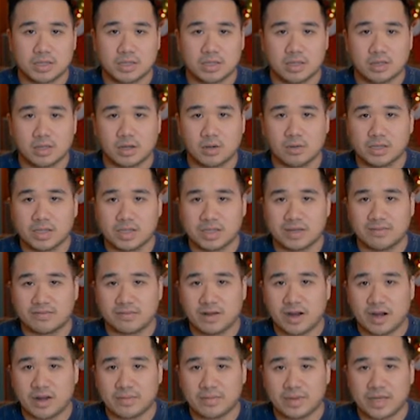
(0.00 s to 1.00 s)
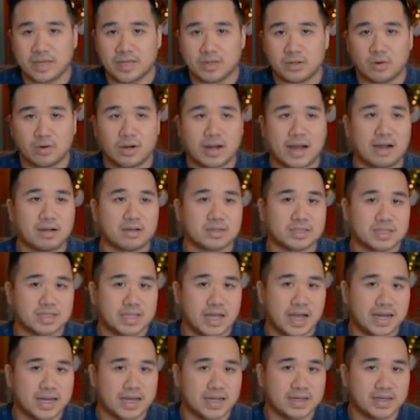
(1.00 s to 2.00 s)
in a low lit environment or
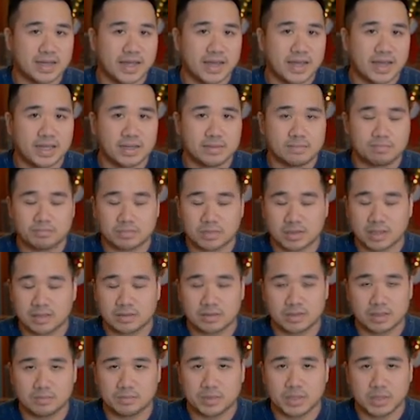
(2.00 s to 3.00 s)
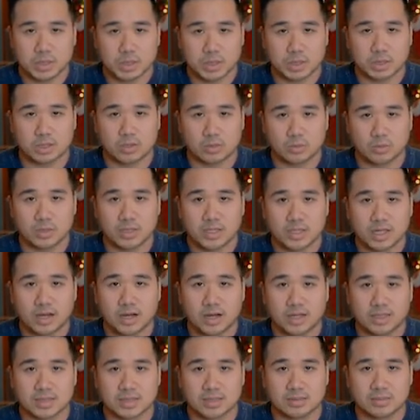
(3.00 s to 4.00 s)
outside at night, the pictures look really
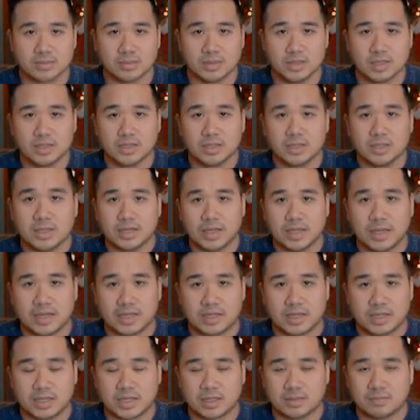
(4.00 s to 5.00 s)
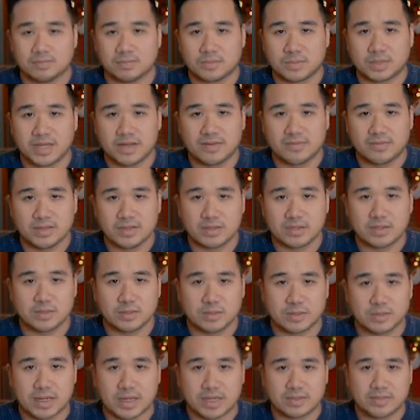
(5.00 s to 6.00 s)
awesome. And definitely
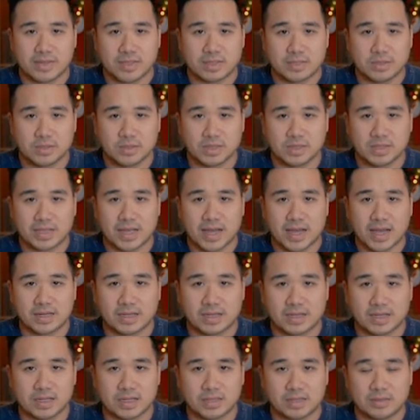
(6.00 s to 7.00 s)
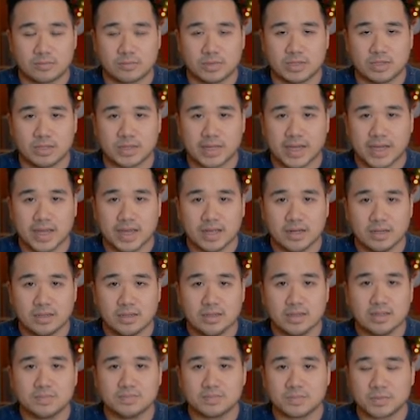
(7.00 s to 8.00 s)
recommend using that when you can.
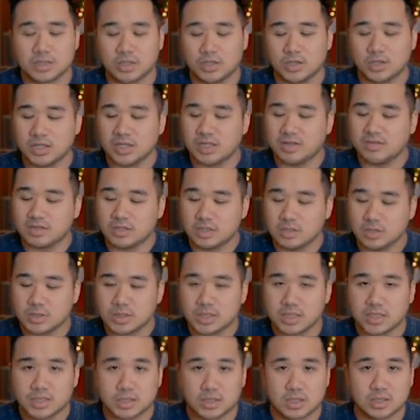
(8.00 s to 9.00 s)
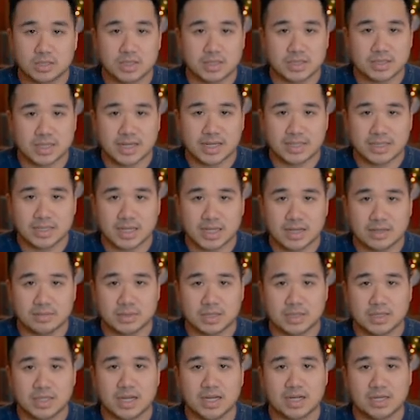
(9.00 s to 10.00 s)
You can even use it during the daytime
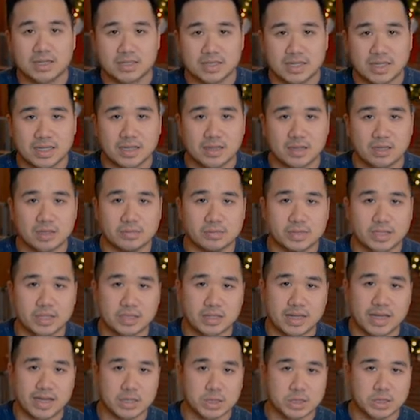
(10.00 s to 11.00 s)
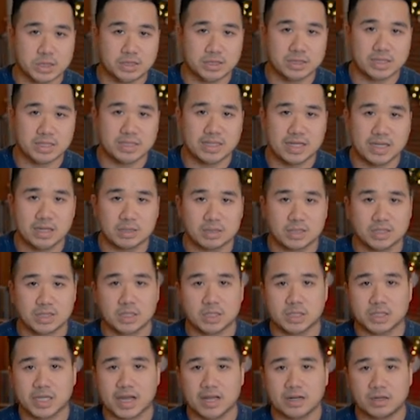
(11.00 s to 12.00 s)
to kind of get a little bit of extra details in the
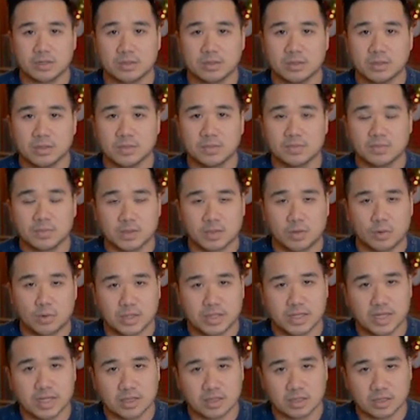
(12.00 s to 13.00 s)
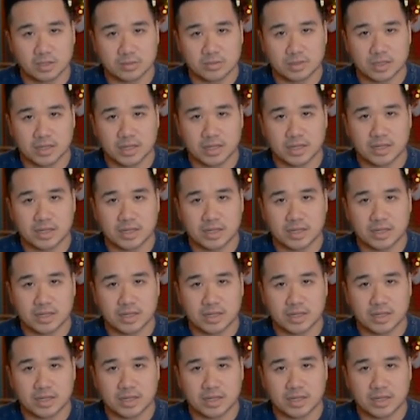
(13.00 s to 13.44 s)
shadow or get a little